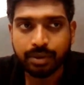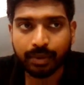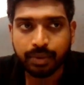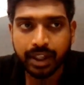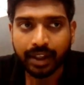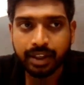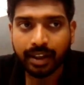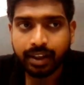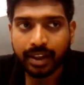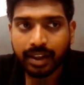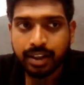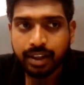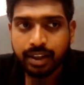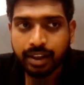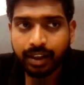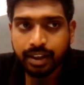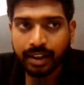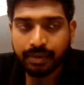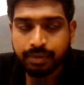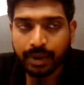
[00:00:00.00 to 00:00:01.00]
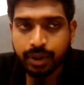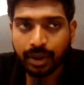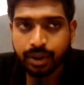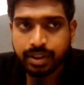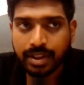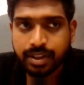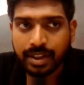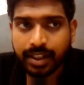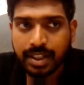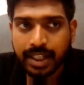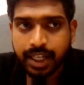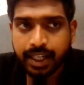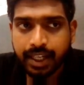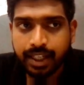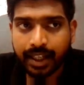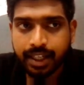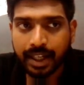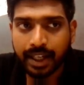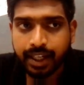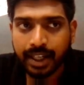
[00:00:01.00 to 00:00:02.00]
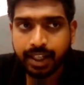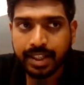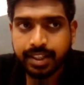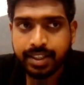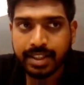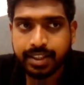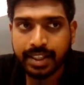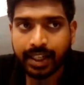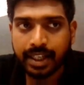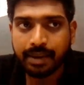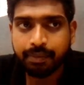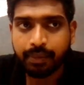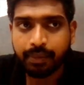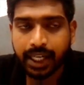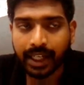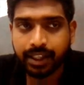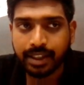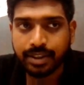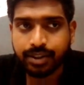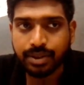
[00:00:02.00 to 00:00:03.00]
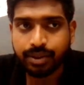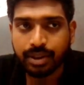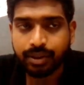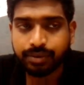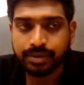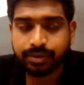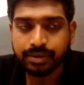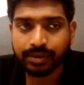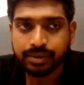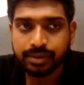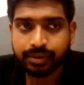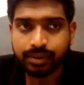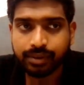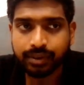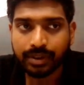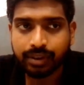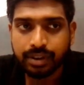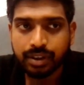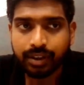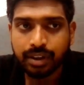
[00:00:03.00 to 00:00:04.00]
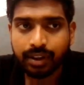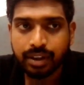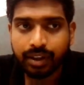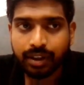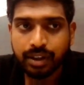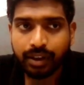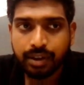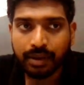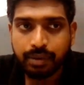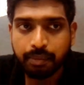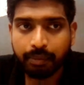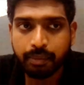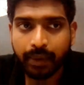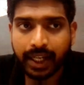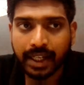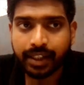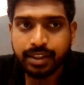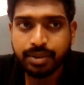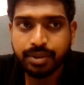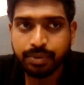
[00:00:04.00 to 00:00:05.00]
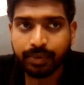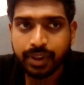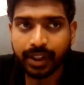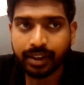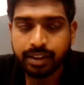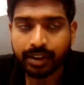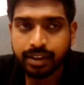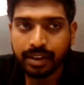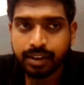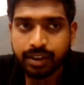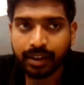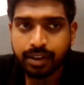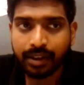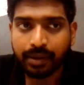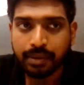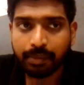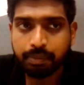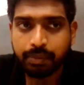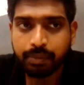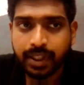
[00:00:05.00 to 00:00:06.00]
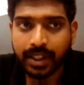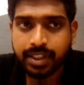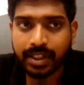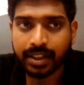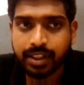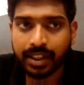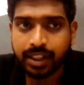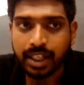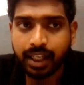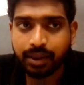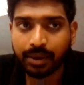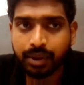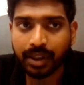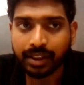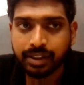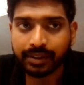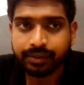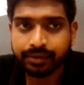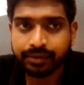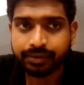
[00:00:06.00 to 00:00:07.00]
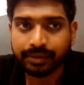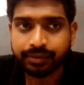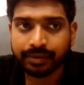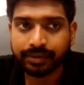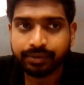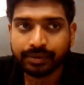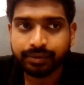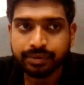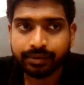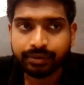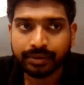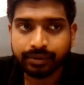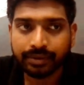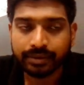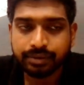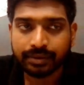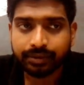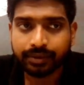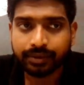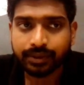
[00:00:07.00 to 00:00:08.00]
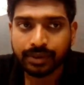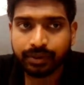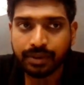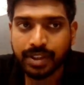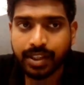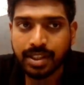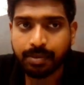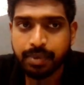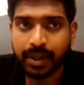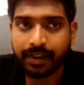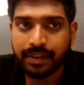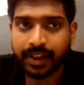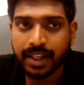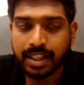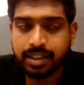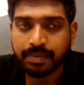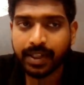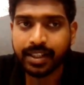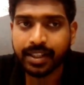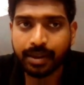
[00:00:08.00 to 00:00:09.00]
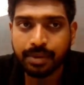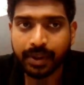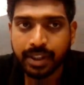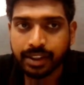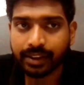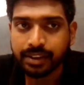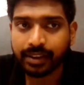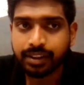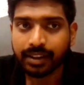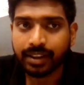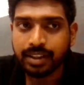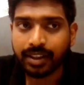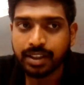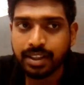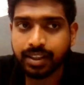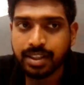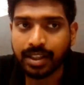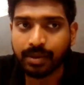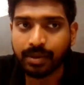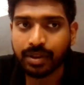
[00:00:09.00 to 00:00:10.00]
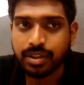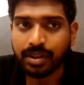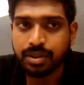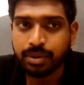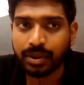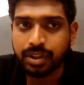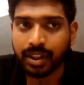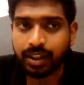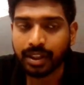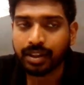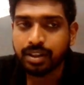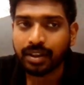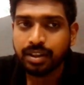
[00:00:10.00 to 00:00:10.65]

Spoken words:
Why? Because this I can write as z minus of minus 1 plus 3 iota, which is behaving as my z1, is equals to 3.